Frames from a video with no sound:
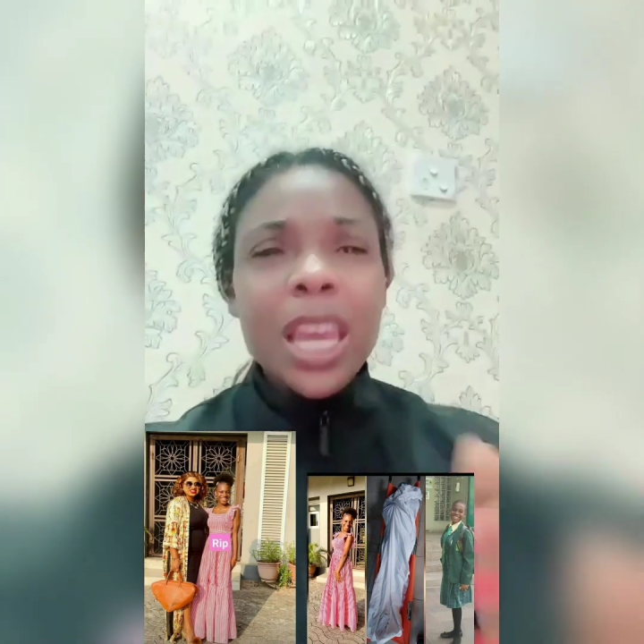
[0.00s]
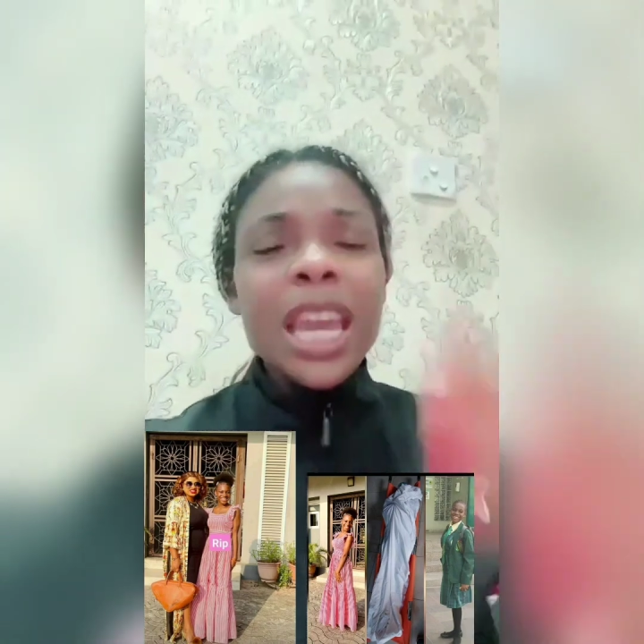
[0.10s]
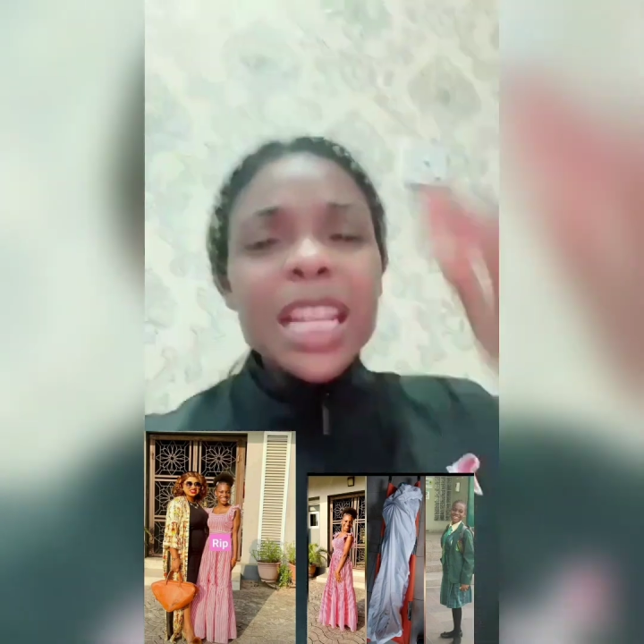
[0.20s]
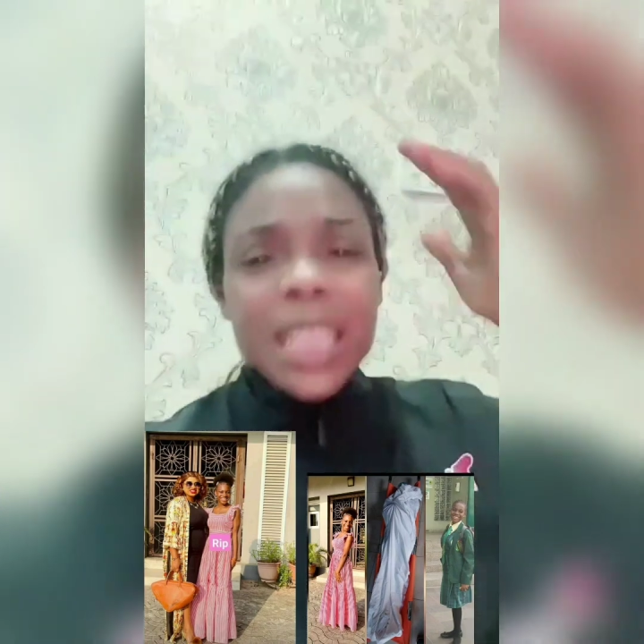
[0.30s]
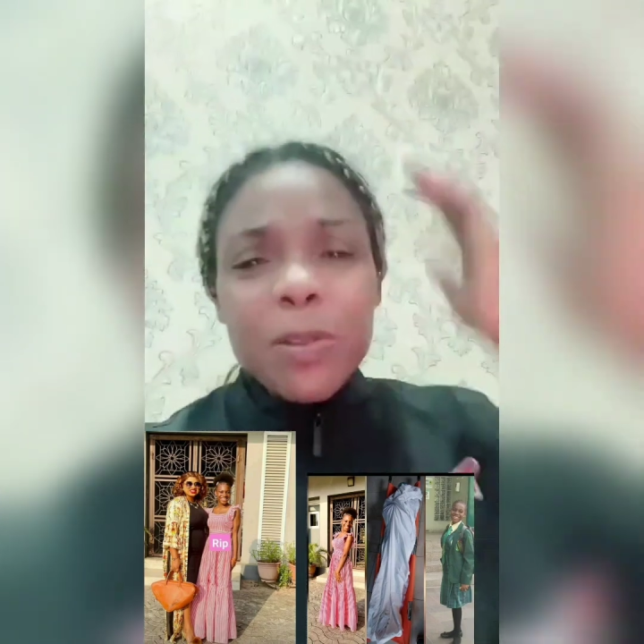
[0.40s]

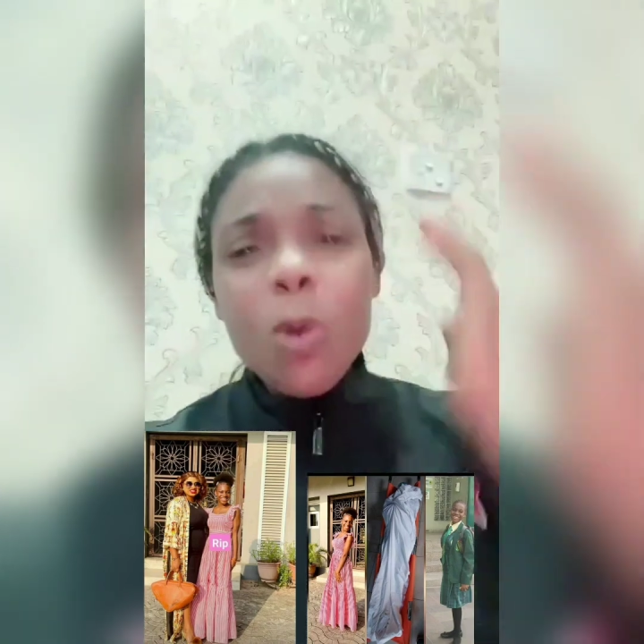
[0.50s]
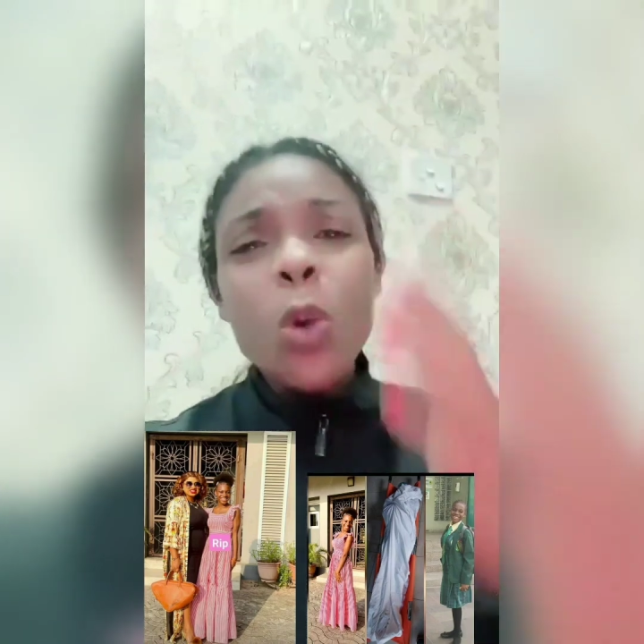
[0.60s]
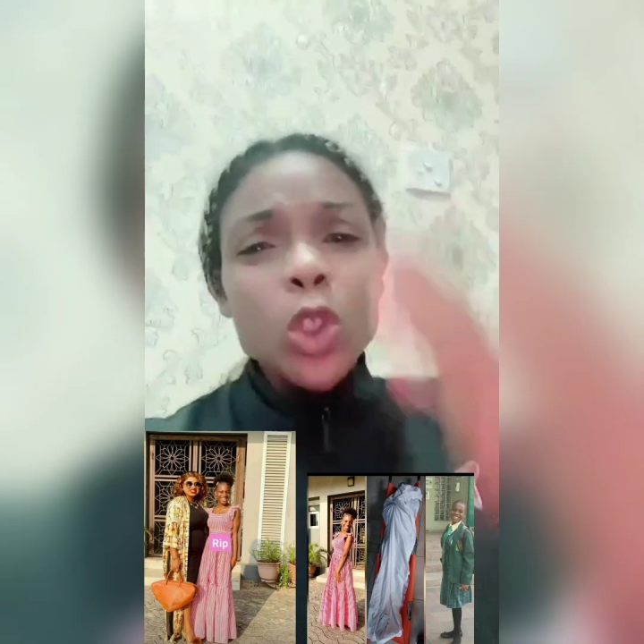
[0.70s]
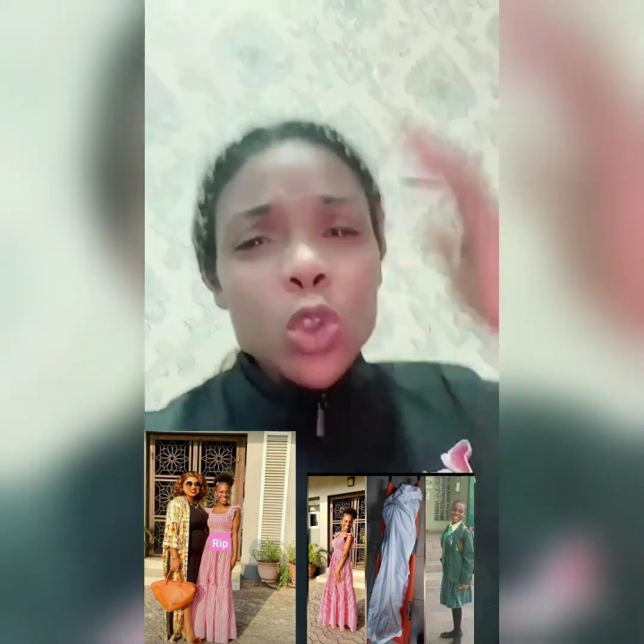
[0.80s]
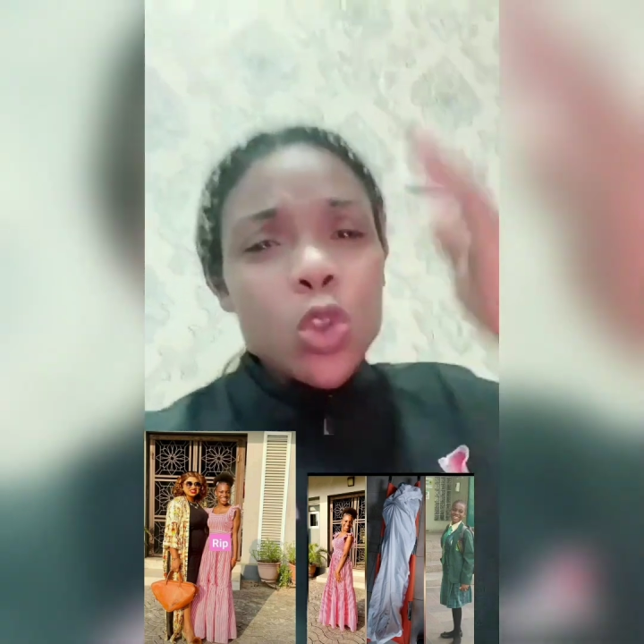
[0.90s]
it's even
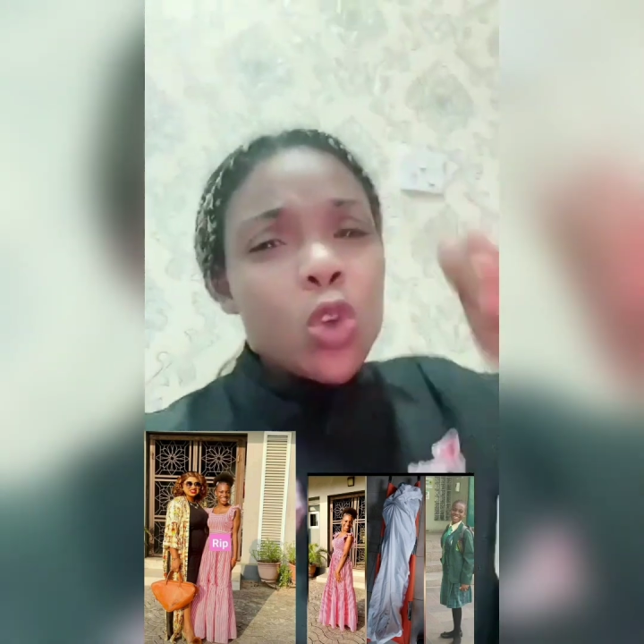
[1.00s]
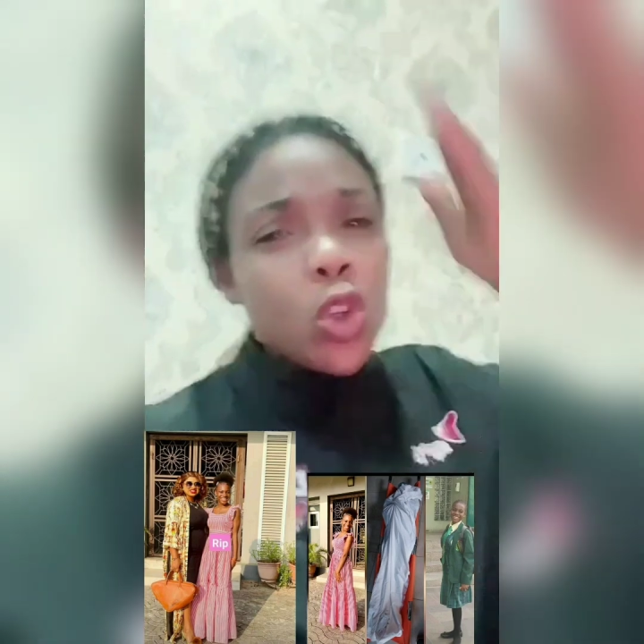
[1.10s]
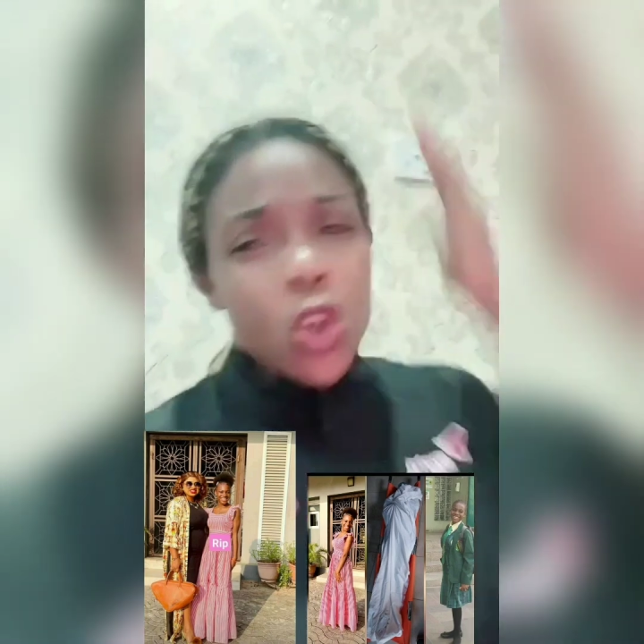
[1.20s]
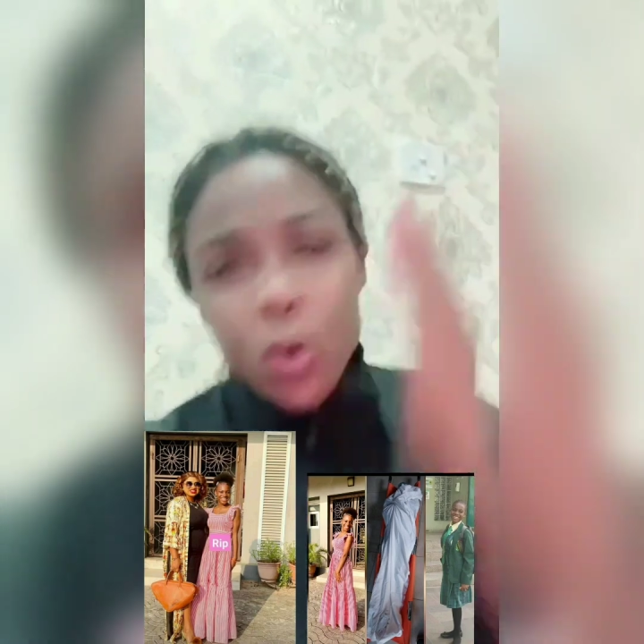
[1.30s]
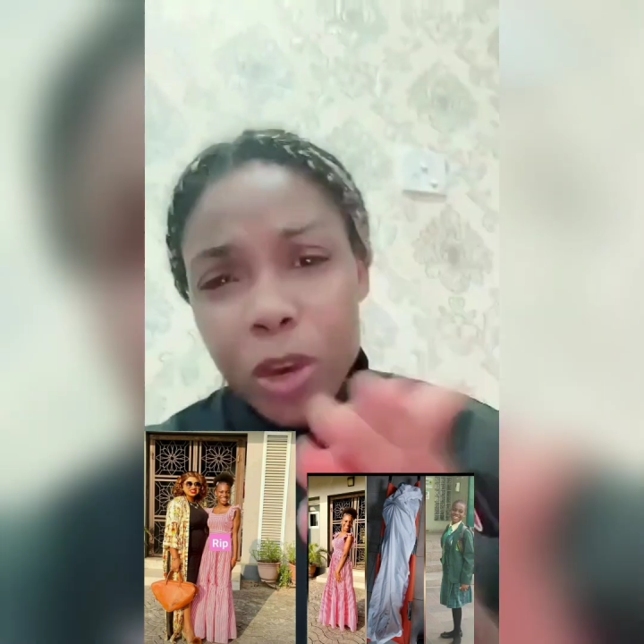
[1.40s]
what you do
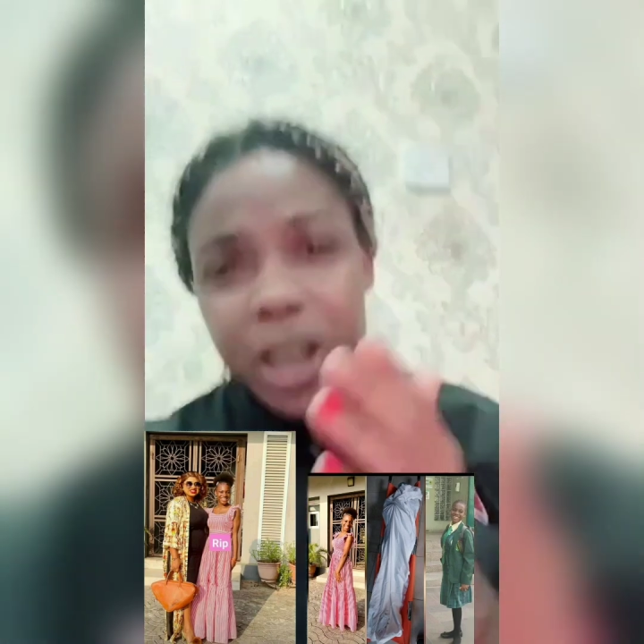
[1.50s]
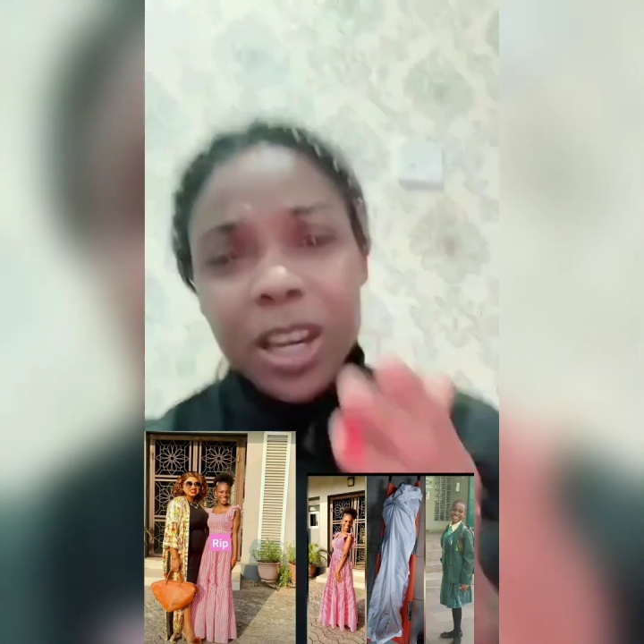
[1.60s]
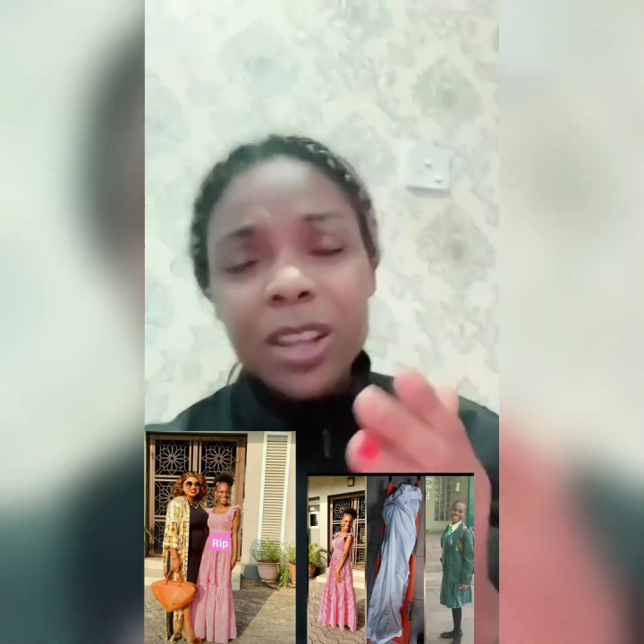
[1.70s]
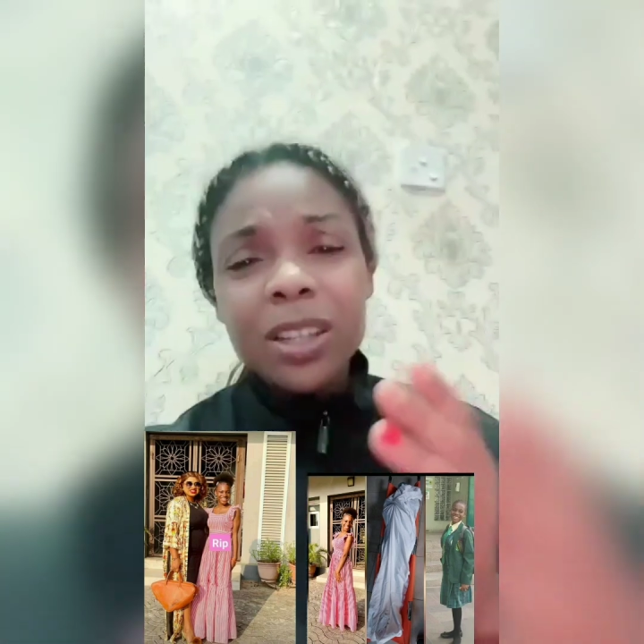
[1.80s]
during